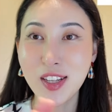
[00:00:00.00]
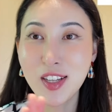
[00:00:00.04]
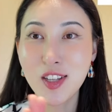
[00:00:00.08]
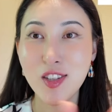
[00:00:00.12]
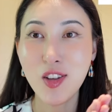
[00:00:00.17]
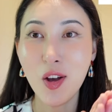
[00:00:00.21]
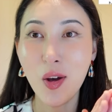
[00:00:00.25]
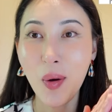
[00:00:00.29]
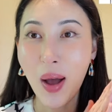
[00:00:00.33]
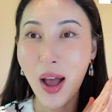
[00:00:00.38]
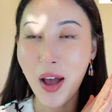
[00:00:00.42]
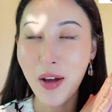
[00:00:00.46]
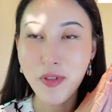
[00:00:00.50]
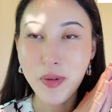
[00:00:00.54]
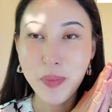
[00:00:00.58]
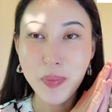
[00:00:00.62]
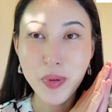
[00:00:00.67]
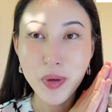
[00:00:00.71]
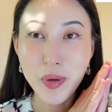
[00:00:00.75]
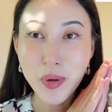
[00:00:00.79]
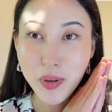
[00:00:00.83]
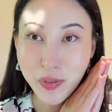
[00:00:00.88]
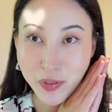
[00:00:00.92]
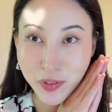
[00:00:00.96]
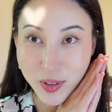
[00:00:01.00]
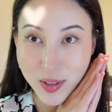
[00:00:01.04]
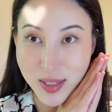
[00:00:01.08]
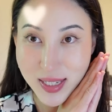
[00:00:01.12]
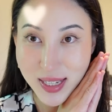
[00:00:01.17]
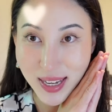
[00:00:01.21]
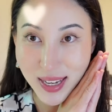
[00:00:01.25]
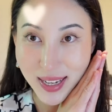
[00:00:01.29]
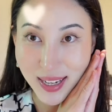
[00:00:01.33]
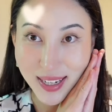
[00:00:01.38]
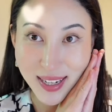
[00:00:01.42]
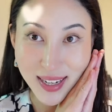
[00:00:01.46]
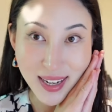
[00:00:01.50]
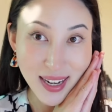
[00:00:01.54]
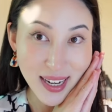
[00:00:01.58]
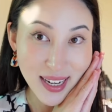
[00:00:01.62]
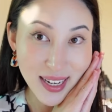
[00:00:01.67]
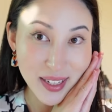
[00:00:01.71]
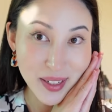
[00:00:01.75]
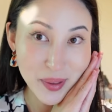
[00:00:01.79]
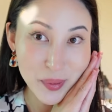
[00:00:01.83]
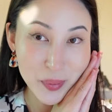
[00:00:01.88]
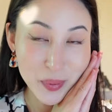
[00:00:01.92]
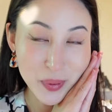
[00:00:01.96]
have a beautiful day.
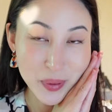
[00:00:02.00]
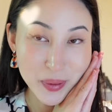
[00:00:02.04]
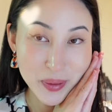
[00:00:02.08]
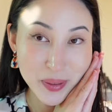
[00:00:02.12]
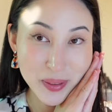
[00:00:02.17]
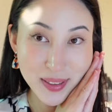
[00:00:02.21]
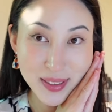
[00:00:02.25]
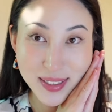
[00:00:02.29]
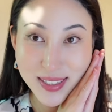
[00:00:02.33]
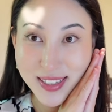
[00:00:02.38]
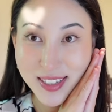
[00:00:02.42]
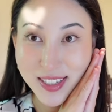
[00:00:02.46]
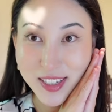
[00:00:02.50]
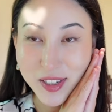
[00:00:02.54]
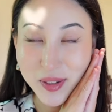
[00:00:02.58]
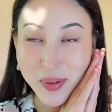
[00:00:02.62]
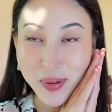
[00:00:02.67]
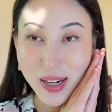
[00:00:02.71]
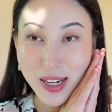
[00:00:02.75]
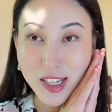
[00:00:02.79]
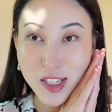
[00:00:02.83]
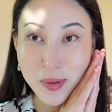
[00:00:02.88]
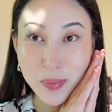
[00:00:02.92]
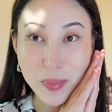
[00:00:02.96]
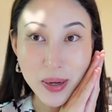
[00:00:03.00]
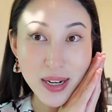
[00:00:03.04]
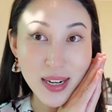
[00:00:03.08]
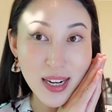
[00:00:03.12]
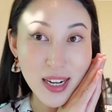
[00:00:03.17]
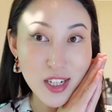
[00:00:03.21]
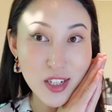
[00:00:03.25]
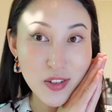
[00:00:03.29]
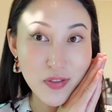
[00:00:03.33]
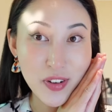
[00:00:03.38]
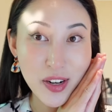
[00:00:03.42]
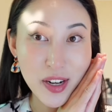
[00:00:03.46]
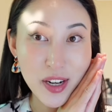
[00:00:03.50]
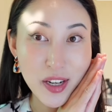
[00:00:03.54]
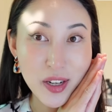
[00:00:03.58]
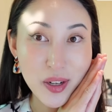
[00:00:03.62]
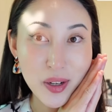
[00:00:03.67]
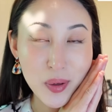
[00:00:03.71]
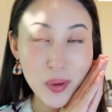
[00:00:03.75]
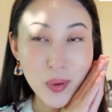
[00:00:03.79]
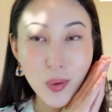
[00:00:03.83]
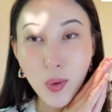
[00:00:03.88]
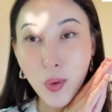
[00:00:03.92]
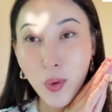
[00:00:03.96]
I will see you guys in my next video
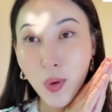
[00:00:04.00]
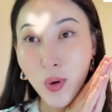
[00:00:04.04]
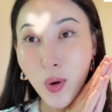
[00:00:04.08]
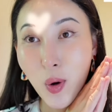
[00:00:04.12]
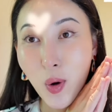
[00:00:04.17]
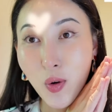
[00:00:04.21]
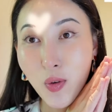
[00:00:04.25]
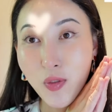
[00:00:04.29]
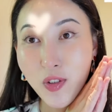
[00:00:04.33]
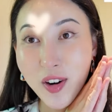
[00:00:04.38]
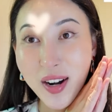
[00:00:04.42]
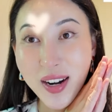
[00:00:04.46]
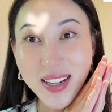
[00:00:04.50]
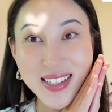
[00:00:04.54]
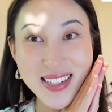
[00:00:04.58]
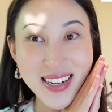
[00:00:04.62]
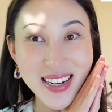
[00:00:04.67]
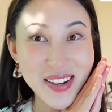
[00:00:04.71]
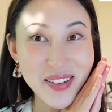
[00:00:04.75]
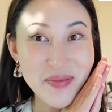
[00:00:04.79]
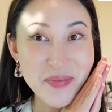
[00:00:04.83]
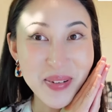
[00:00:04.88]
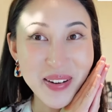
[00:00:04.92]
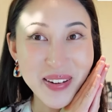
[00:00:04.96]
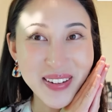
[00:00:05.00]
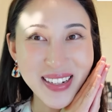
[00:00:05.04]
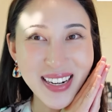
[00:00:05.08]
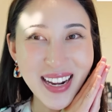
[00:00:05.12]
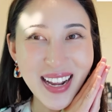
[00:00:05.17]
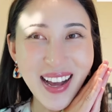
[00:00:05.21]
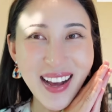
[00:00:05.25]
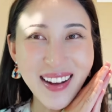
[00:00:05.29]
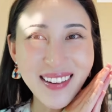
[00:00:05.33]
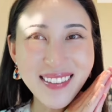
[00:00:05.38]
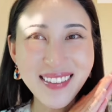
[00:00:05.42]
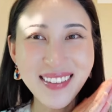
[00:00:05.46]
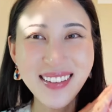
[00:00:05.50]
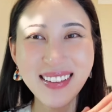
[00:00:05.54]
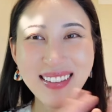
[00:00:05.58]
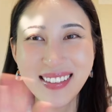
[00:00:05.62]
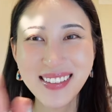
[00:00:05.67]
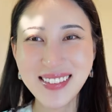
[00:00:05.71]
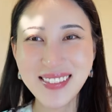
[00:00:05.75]
or over at Steak and Butter Gal.